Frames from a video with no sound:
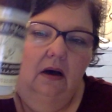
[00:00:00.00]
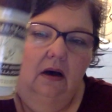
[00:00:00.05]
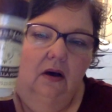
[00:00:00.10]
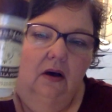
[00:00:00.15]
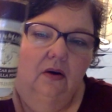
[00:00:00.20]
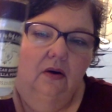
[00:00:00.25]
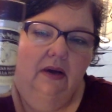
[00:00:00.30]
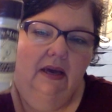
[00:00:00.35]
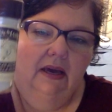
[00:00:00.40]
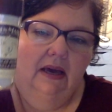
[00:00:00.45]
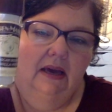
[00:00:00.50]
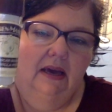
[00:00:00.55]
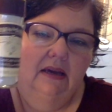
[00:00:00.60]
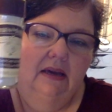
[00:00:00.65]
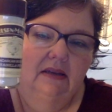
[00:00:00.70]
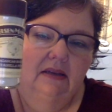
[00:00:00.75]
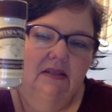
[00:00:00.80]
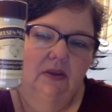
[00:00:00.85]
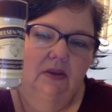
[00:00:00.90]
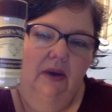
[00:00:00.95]

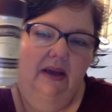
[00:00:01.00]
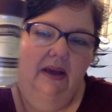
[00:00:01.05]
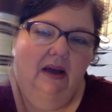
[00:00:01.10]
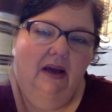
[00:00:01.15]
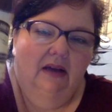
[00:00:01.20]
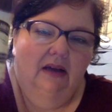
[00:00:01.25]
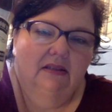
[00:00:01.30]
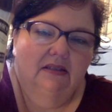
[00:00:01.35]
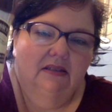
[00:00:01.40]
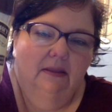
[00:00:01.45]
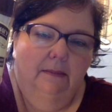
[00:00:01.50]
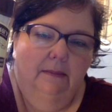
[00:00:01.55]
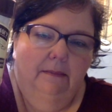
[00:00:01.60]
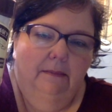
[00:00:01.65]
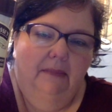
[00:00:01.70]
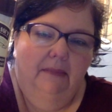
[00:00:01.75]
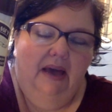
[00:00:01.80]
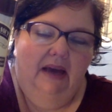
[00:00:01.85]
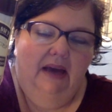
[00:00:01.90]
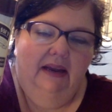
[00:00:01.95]
Okay, so I got
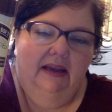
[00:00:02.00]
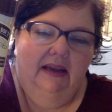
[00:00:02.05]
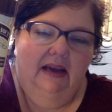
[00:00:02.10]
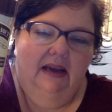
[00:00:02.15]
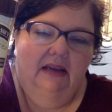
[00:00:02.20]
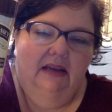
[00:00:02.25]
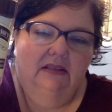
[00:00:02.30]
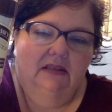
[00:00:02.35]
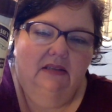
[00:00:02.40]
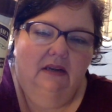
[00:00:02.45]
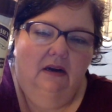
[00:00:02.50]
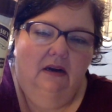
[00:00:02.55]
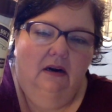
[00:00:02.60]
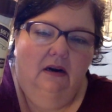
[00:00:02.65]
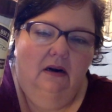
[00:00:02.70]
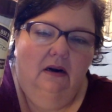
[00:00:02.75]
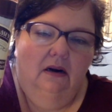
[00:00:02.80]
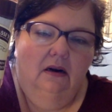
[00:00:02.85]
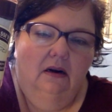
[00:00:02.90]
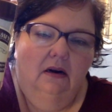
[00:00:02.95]
some
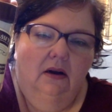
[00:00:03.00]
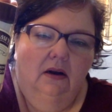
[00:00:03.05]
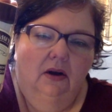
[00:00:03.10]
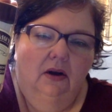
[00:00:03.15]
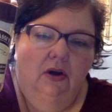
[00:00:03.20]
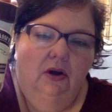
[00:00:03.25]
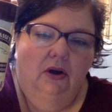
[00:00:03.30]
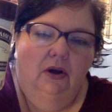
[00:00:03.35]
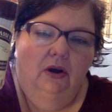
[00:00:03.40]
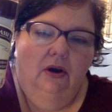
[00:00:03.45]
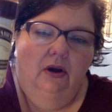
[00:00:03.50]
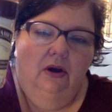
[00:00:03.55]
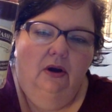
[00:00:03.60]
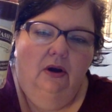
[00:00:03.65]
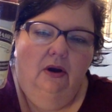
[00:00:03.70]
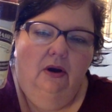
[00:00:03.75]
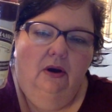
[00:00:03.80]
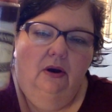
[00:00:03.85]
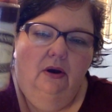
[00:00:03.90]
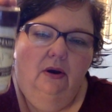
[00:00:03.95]
Madagascar
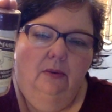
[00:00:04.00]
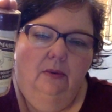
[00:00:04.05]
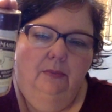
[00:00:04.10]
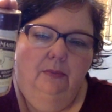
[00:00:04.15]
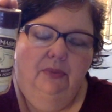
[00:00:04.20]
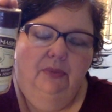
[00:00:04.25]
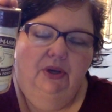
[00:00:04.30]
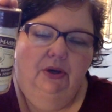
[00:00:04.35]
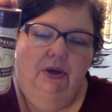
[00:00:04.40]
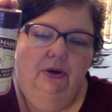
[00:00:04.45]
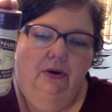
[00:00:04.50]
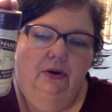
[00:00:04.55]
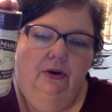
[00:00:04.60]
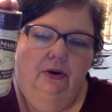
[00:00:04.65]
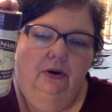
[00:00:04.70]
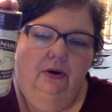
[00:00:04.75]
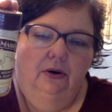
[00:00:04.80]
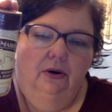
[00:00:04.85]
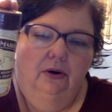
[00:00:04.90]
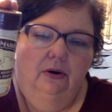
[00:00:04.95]

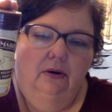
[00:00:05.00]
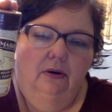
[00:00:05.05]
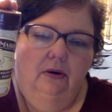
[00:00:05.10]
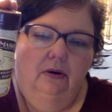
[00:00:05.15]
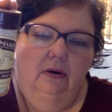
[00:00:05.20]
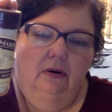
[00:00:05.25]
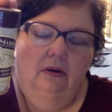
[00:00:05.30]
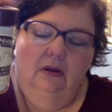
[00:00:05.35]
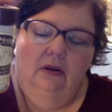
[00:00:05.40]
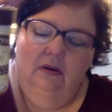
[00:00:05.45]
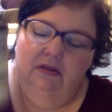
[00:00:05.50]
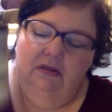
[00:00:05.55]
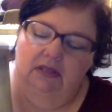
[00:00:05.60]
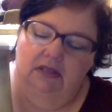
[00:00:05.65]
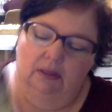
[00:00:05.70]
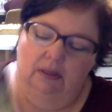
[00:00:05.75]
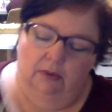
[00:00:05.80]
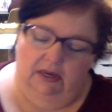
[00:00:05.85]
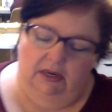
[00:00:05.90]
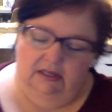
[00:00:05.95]
pure, uh, let's
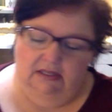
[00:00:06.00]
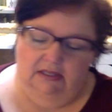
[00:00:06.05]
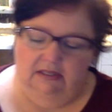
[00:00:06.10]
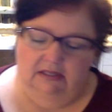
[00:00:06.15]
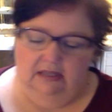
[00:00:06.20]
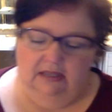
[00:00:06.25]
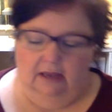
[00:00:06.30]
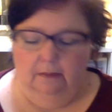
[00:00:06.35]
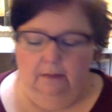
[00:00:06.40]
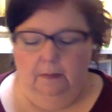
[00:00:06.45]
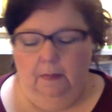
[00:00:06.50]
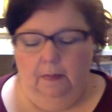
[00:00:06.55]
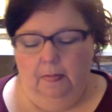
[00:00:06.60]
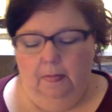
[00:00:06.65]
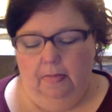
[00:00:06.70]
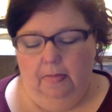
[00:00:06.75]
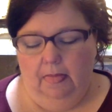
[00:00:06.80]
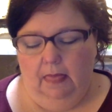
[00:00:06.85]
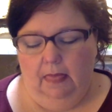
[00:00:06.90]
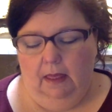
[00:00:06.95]
see, what does it say?
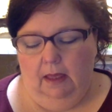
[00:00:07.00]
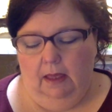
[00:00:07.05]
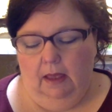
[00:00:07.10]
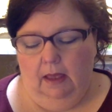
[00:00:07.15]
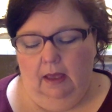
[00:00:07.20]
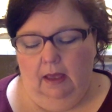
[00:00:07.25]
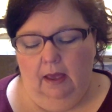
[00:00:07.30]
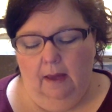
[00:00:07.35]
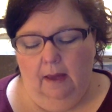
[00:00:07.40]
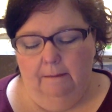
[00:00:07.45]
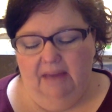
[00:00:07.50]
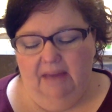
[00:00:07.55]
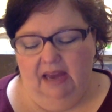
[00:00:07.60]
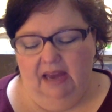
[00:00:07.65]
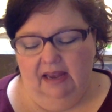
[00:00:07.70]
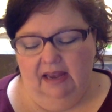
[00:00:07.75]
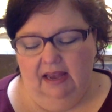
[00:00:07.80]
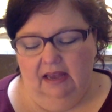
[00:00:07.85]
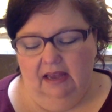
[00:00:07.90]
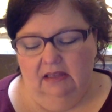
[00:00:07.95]

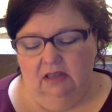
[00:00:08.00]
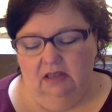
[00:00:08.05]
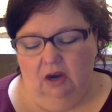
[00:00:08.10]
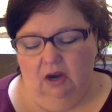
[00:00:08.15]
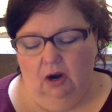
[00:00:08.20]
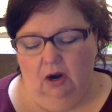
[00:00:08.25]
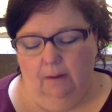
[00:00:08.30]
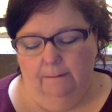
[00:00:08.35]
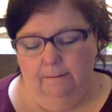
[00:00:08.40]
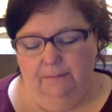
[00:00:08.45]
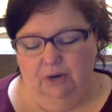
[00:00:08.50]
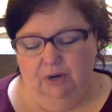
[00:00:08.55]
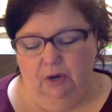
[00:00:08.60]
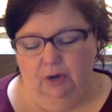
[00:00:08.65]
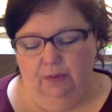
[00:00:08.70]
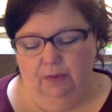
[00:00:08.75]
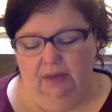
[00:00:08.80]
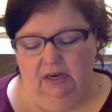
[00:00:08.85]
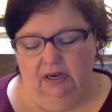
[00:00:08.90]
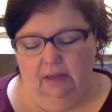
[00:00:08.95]
Madagascar
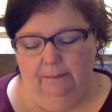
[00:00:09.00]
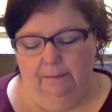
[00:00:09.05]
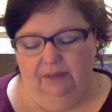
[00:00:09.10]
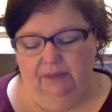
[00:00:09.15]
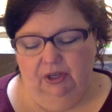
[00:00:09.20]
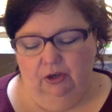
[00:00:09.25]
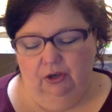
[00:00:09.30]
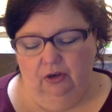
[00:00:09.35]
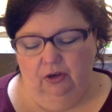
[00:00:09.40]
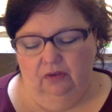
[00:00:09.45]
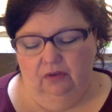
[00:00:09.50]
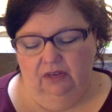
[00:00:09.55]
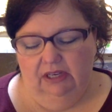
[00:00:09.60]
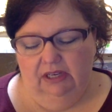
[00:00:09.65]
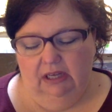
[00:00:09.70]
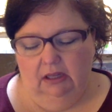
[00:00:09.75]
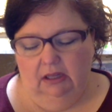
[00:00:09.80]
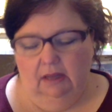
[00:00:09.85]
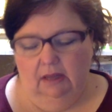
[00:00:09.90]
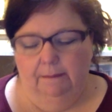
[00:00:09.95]
bourbon pure
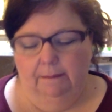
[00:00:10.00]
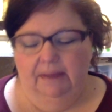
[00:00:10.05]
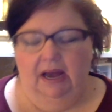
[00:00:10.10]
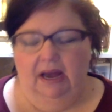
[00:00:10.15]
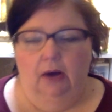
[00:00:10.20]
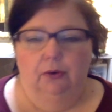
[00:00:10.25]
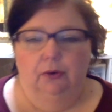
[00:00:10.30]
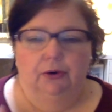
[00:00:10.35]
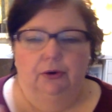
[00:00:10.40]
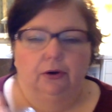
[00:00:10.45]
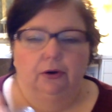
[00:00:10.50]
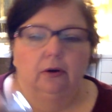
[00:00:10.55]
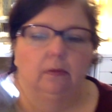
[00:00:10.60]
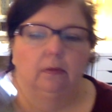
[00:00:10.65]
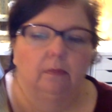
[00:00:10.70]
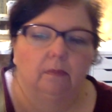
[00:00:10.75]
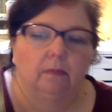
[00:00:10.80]
vanilla powder.